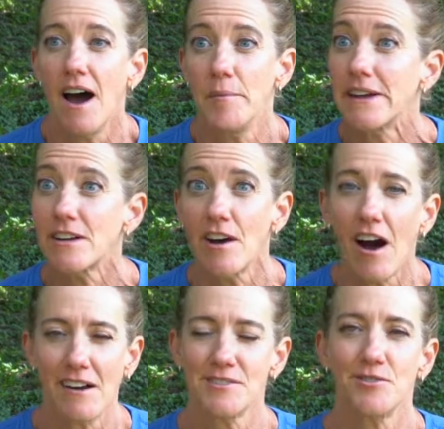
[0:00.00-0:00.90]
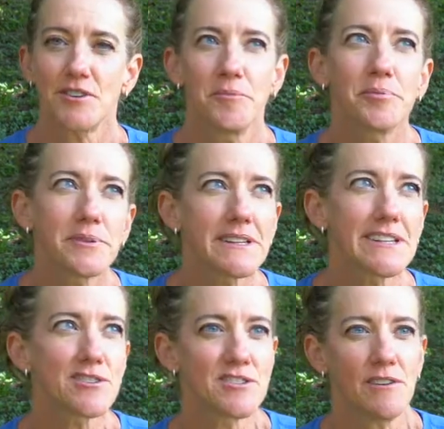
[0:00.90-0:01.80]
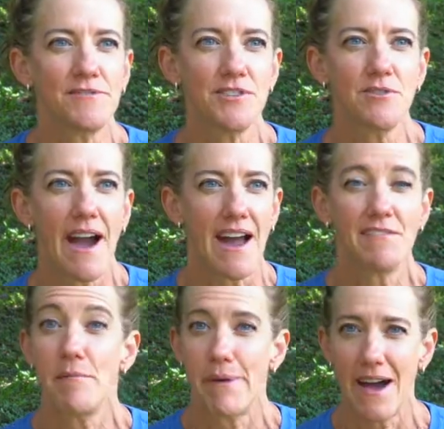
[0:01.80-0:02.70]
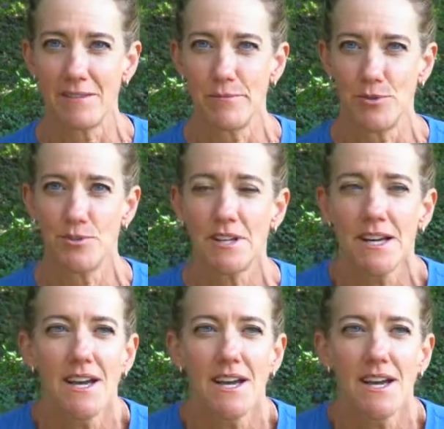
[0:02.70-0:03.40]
It can also completely shift you out of a bad mood.